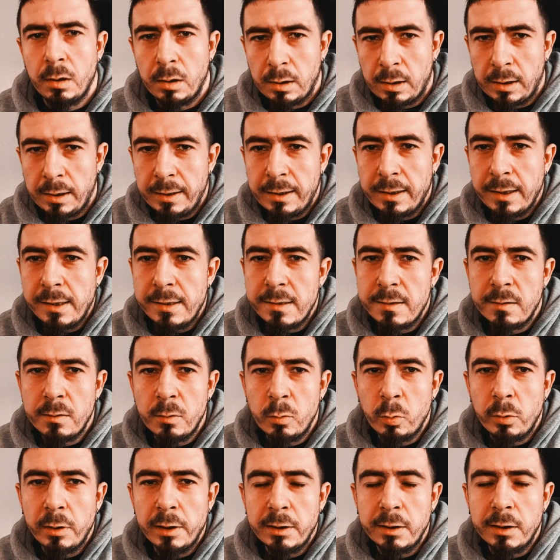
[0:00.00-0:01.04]
Hi guys,
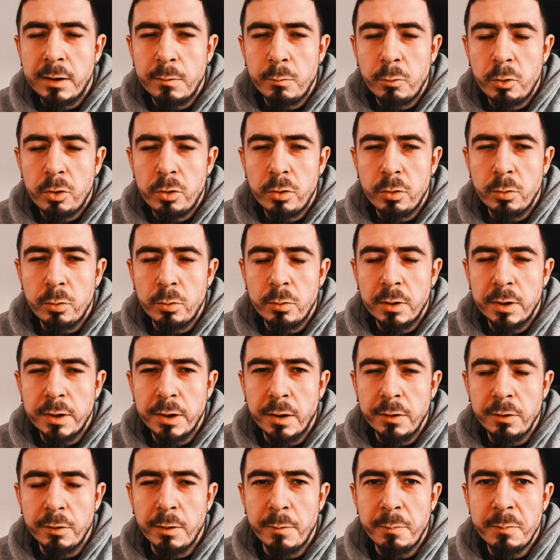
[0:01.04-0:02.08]
and welcome to
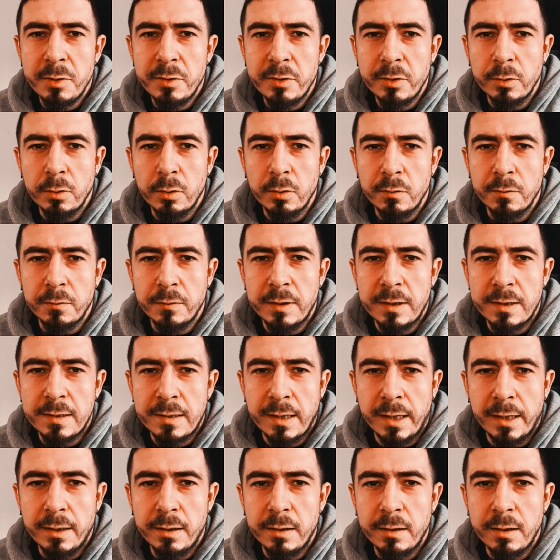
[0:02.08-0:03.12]
another episode of
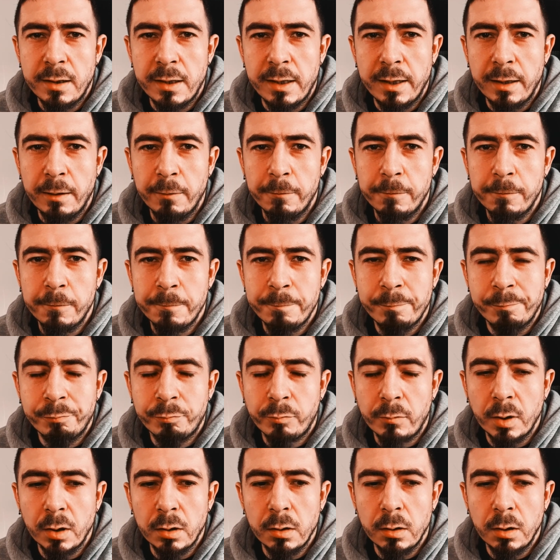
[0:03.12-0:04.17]
Design and a Half.
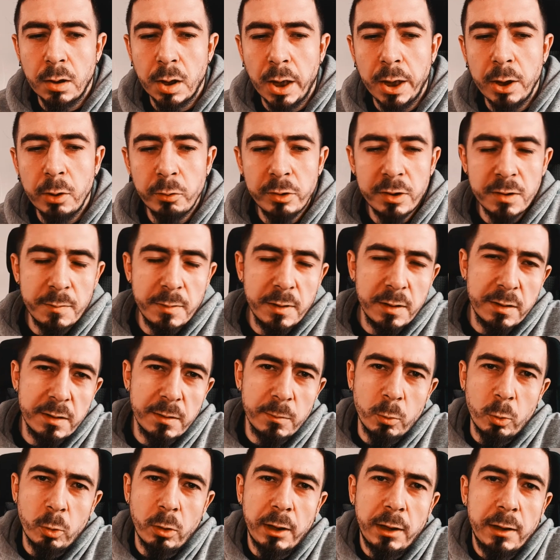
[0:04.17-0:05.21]
I know it's been
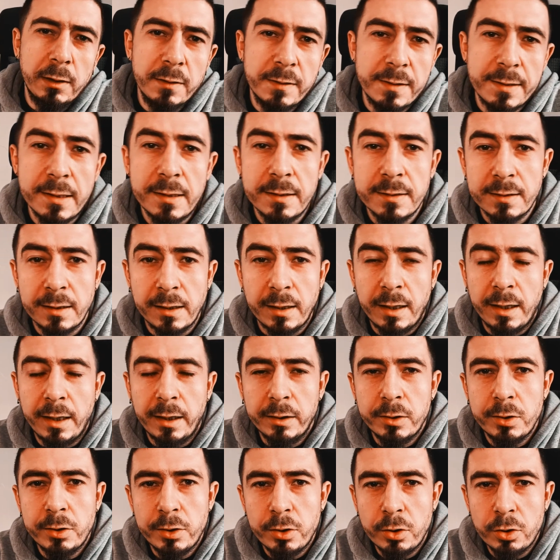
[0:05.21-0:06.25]
some while since I
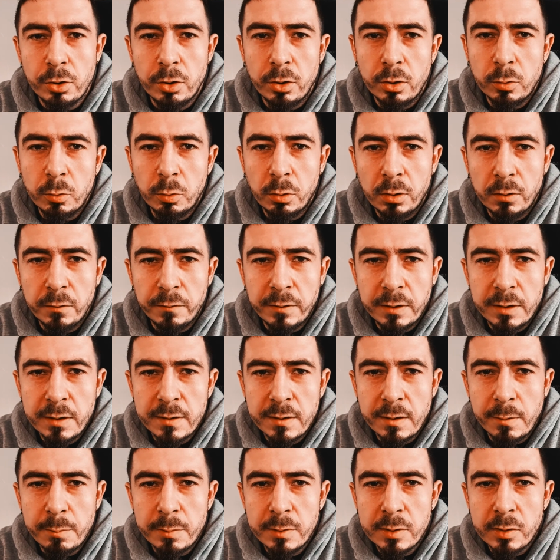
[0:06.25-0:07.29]
actually shot one of these
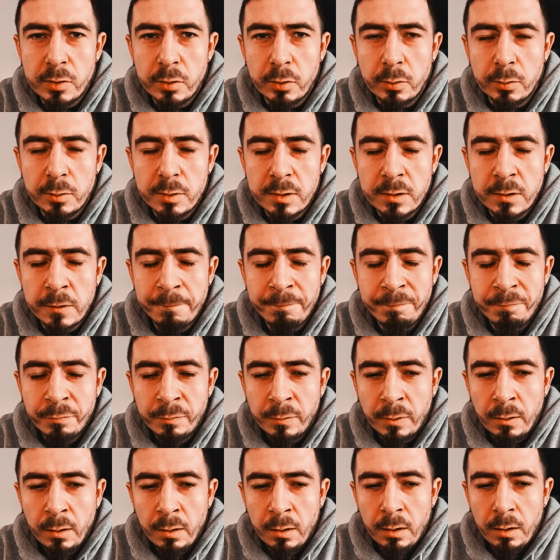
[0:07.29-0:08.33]
episodes,
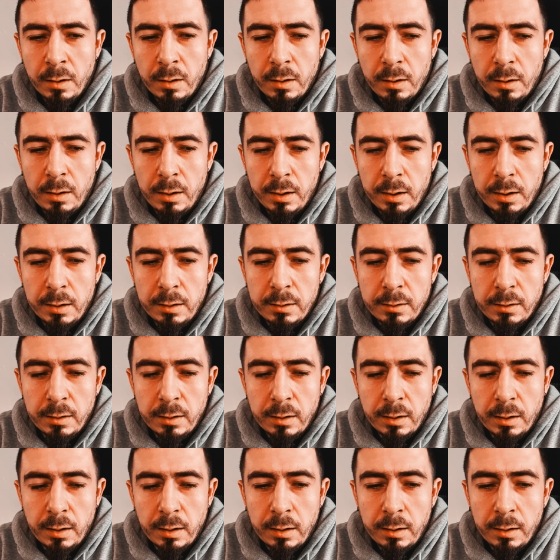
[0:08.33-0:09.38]
and
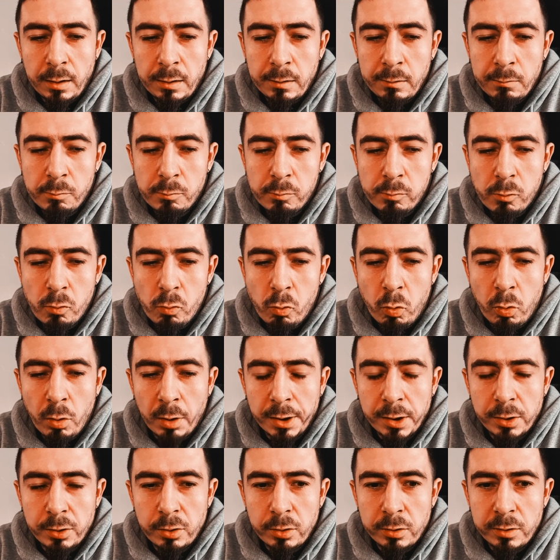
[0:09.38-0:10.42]
I
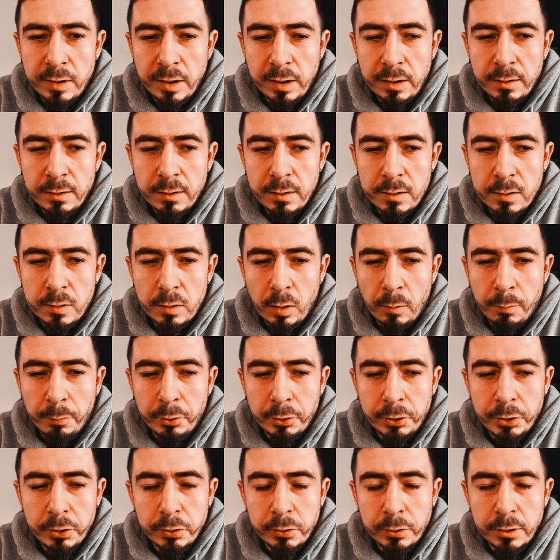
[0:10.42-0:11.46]
wanted to take this
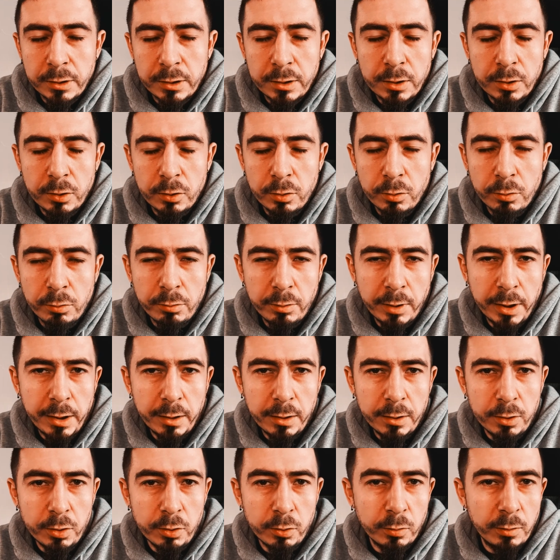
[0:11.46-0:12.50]
opportunity to create
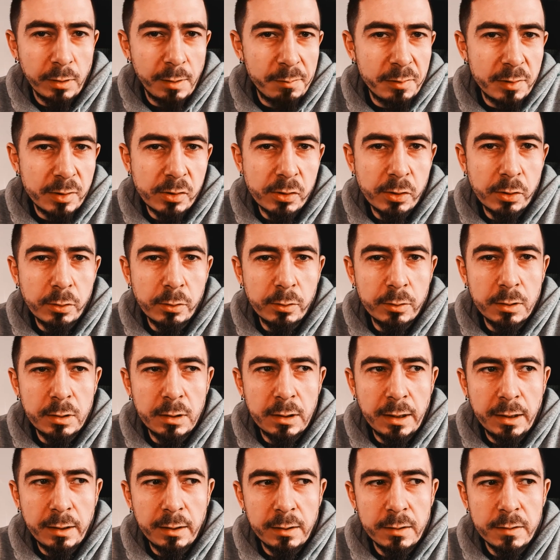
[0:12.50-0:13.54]
a new episode
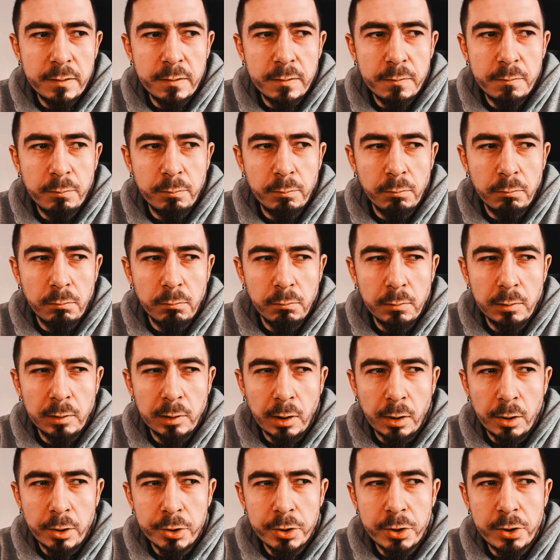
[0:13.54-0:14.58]
that is
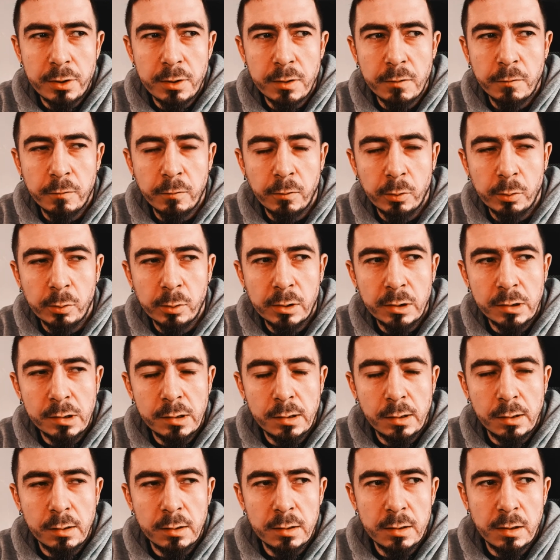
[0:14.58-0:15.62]
largely focused
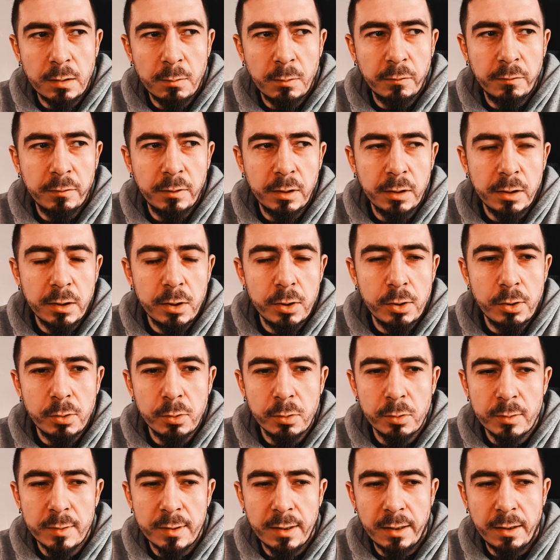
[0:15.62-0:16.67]
on some of the
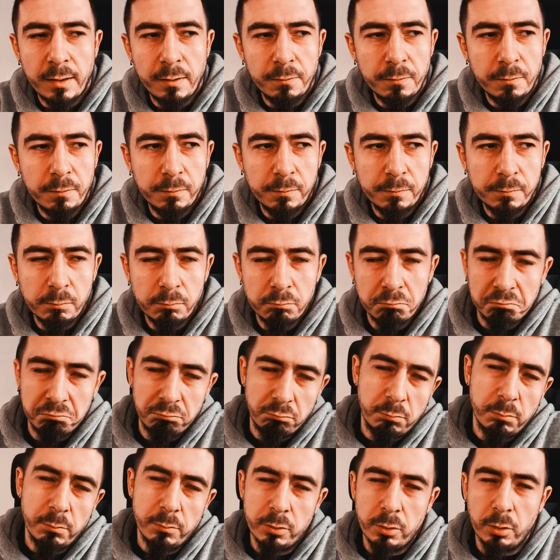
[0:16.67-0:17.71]
issues that I've
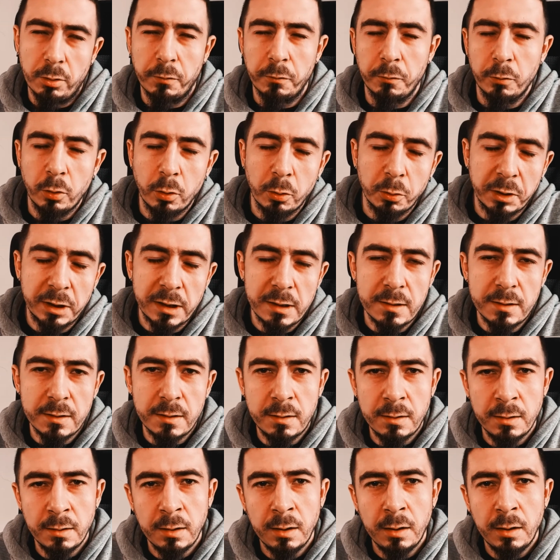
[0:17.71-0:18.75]
sort of noticed
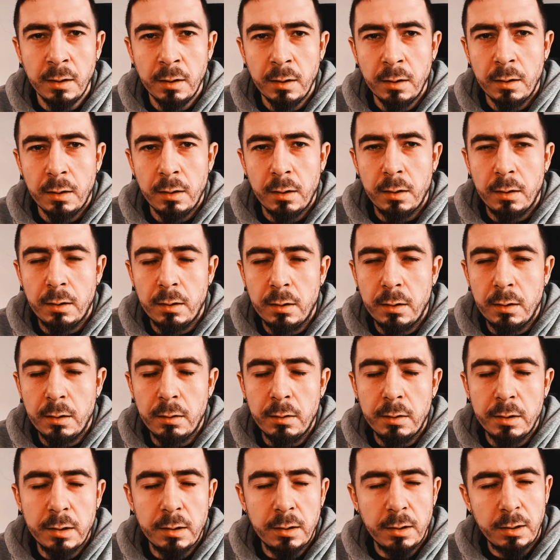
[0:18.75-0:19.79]

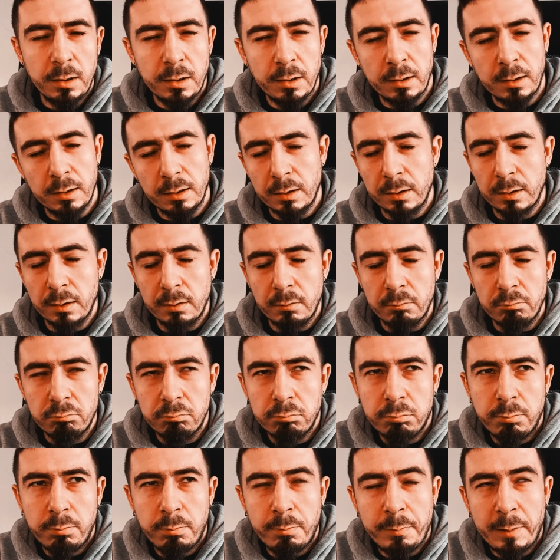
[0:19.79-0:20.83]
in the
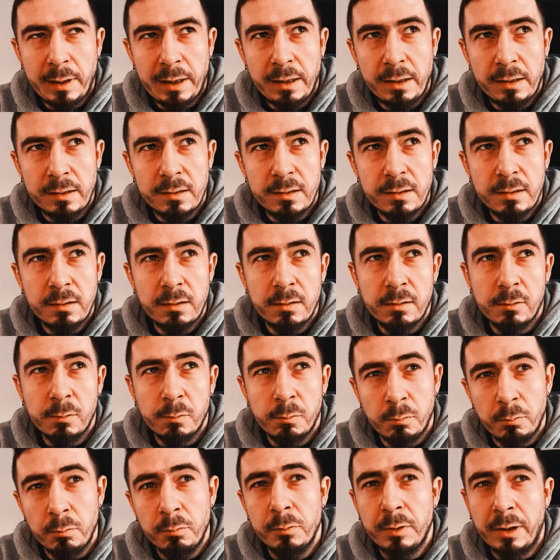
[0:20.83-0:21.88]
past
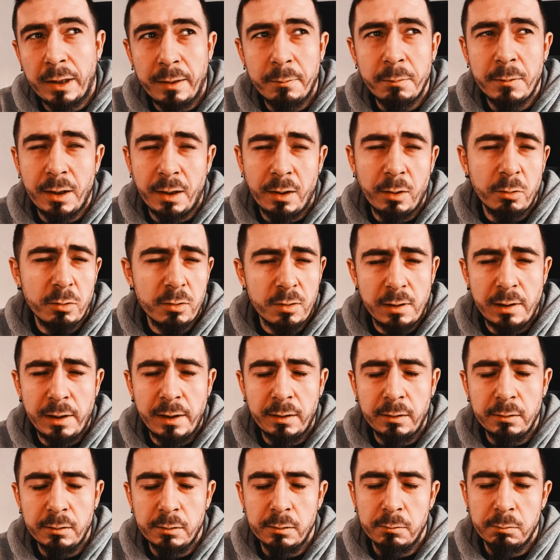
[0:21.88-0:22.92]
time that I was
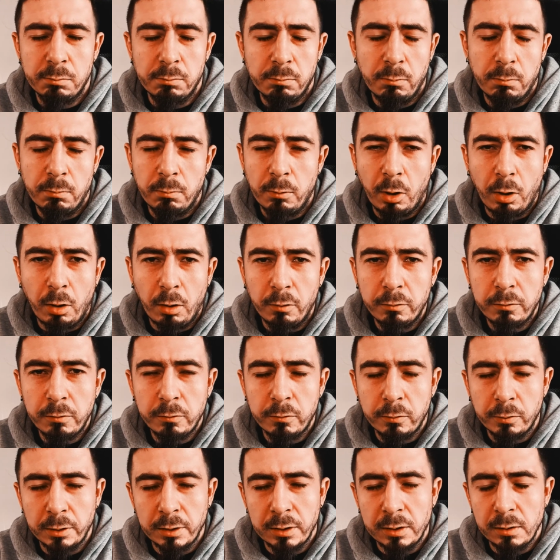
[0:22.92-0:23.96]
off
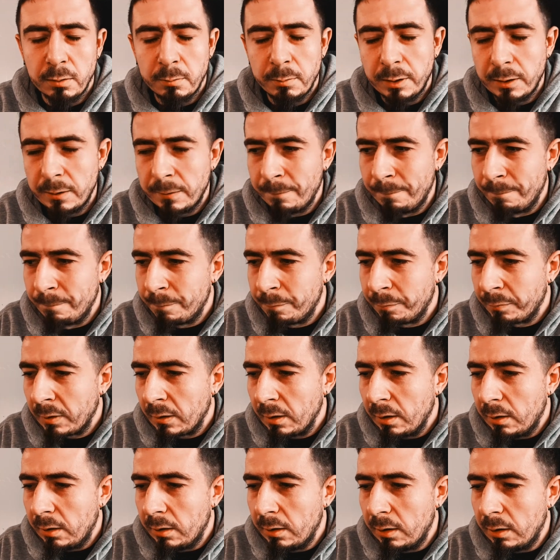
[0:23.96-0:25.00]
for a little bit.
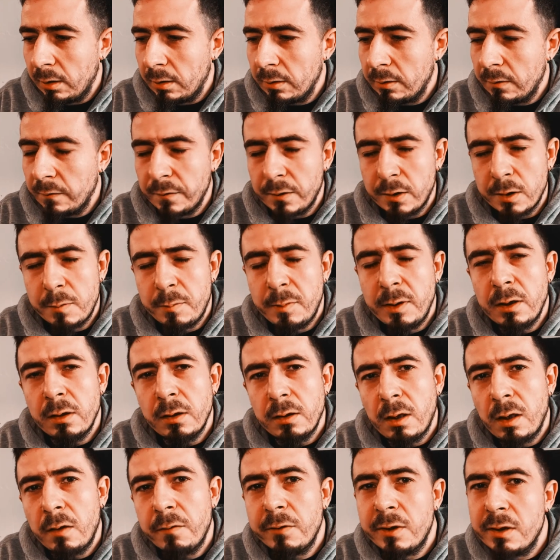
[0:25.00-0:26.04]
And there's been a
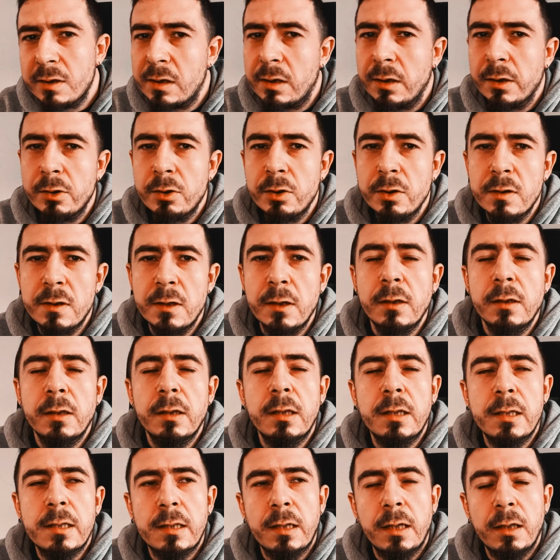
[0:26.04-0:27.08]
lot of discussions in the
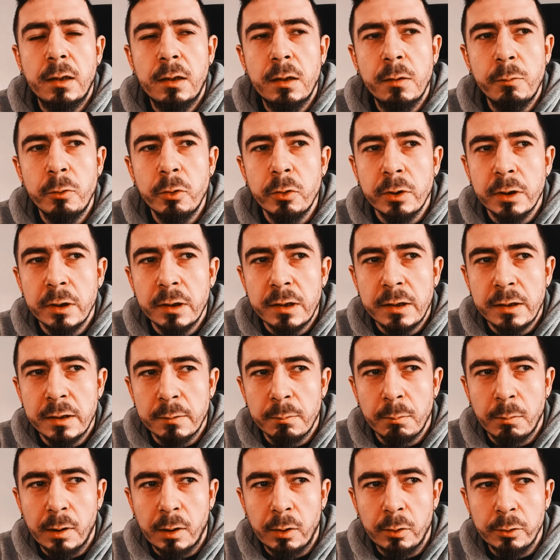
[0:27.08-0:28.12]
design community
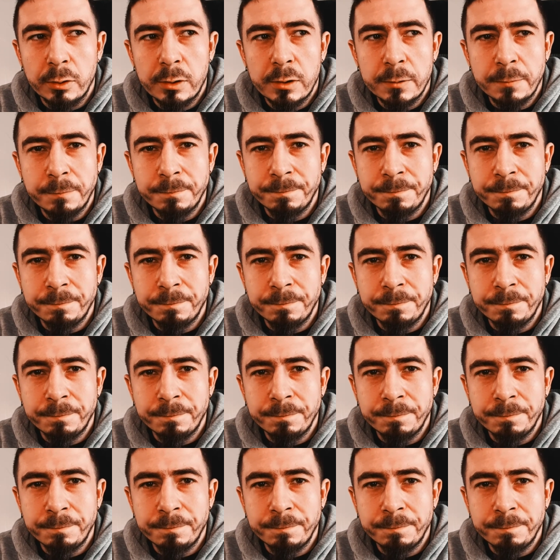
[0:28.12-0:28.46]
about